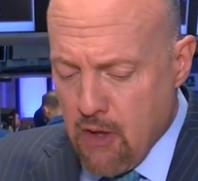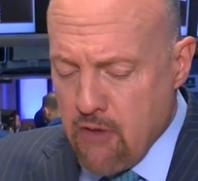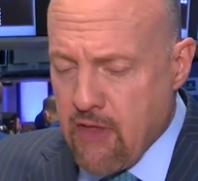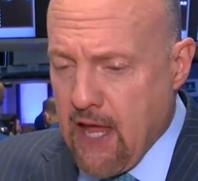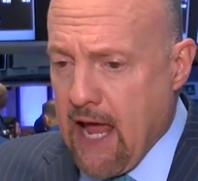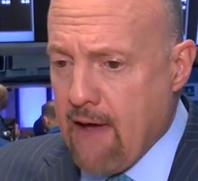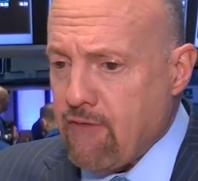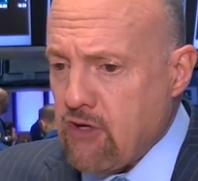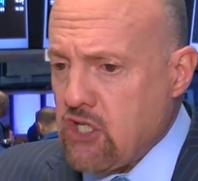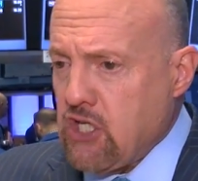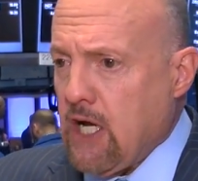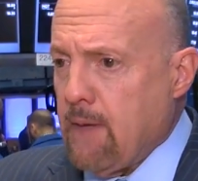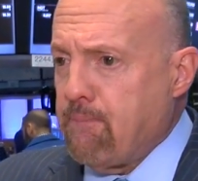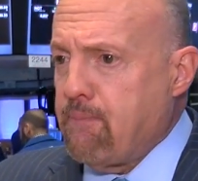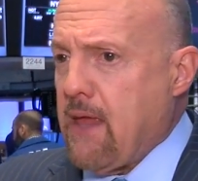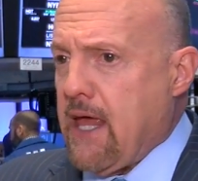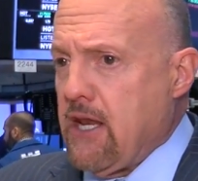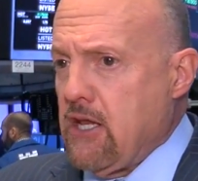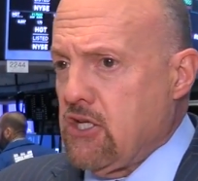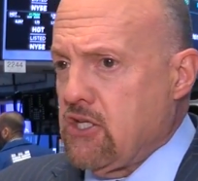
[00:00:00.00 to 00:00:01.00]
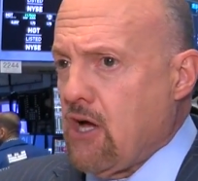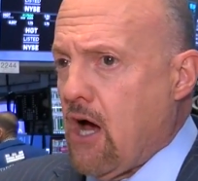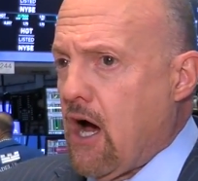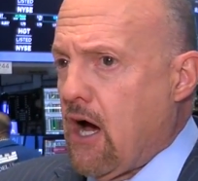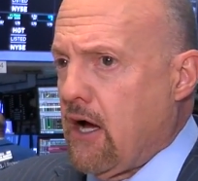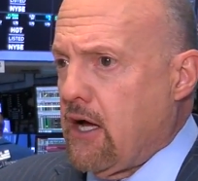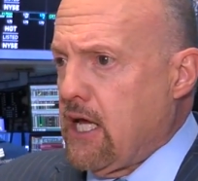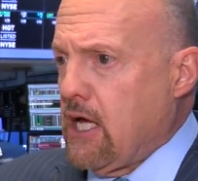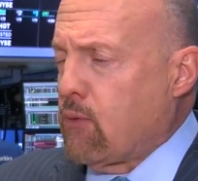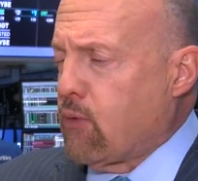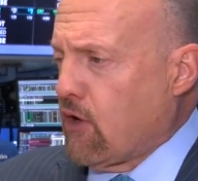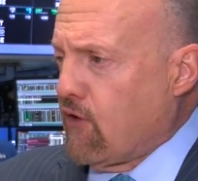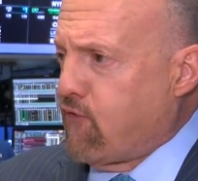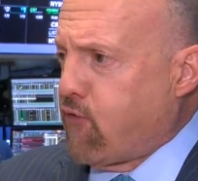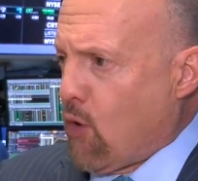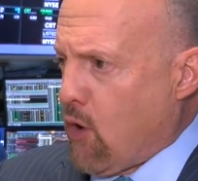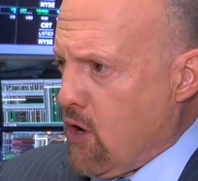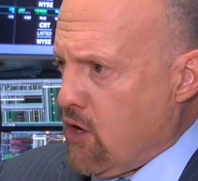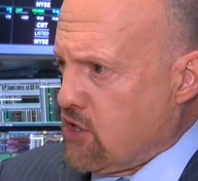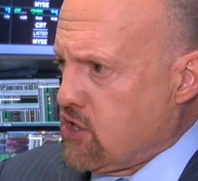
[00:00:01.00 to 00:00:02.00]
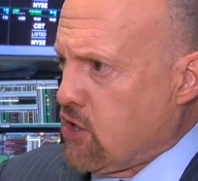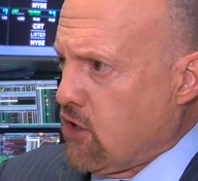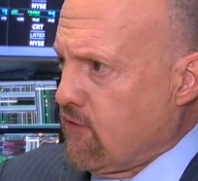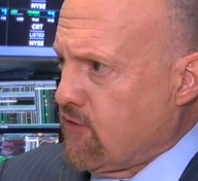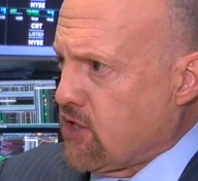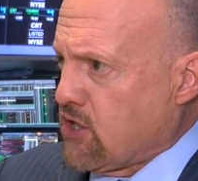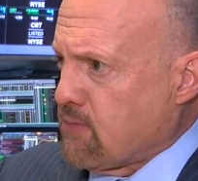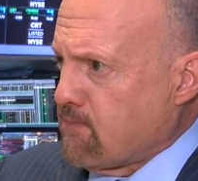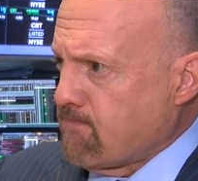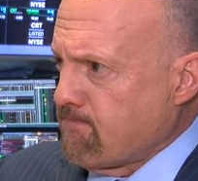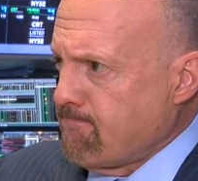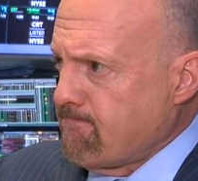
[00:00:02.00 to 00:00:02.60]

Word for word: They have a chip that is uh, equal to 400 servers.